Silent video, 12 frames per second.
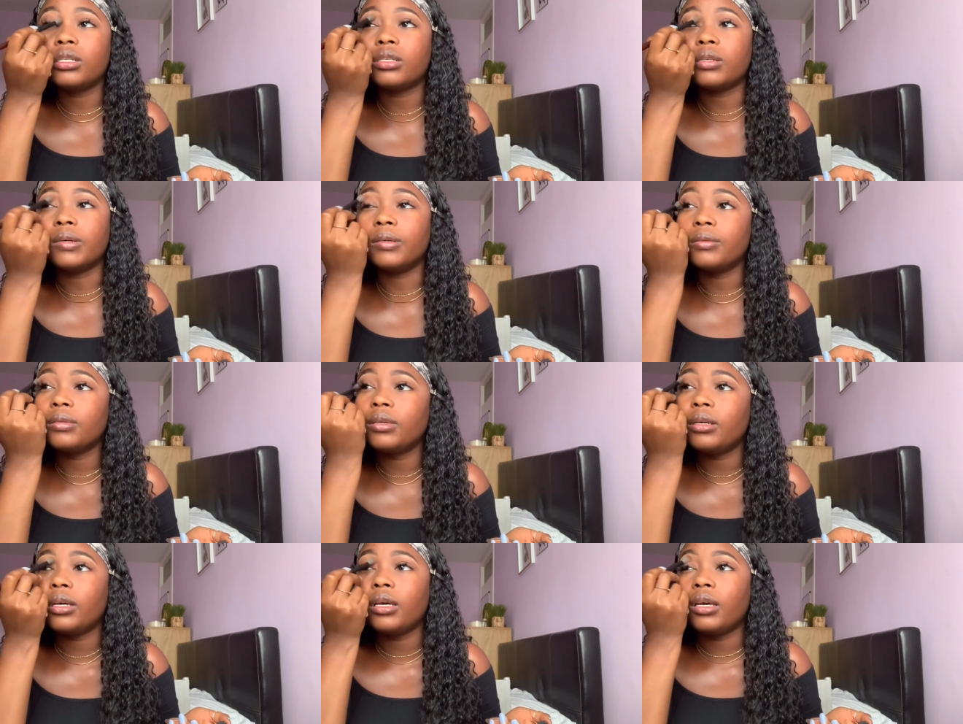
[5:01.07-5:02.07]
So
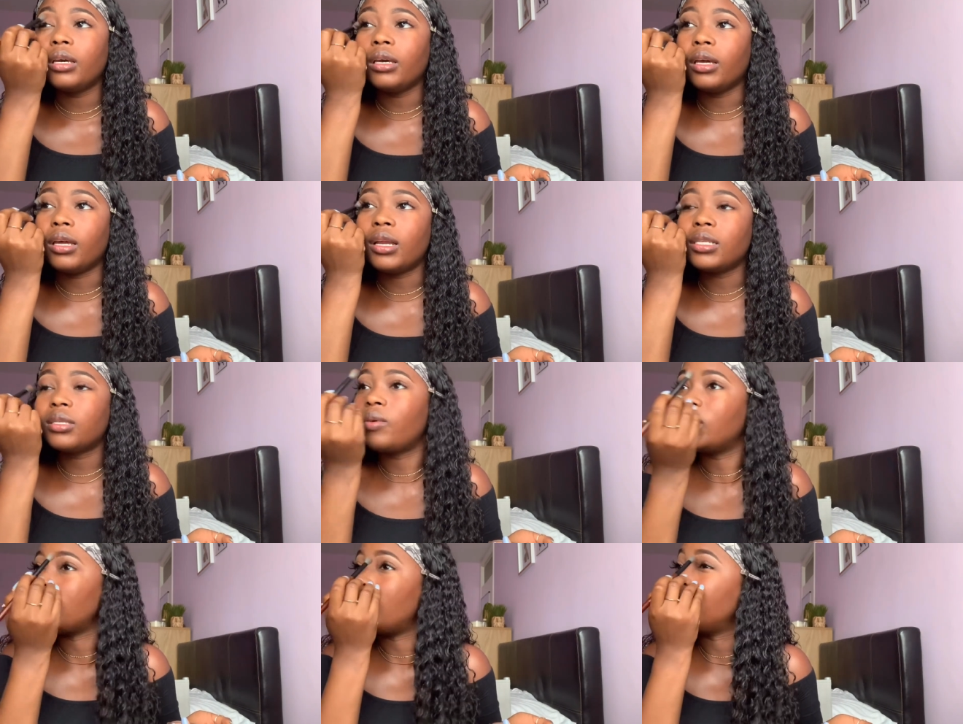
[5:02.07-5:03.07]
yeah, that's
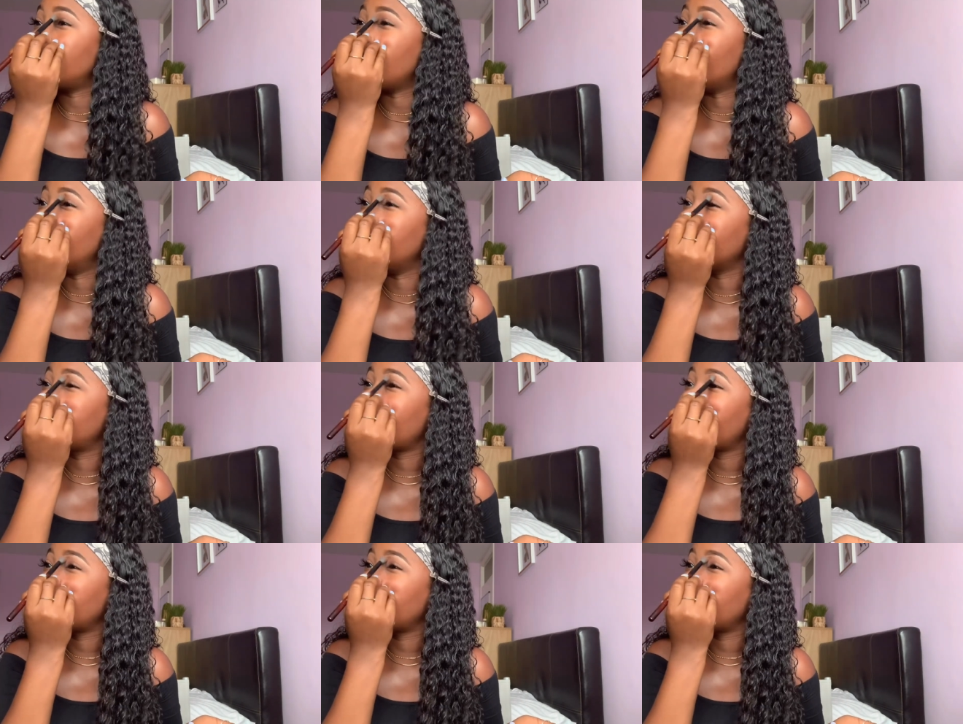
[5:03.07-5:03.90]
what I'd say. But in terms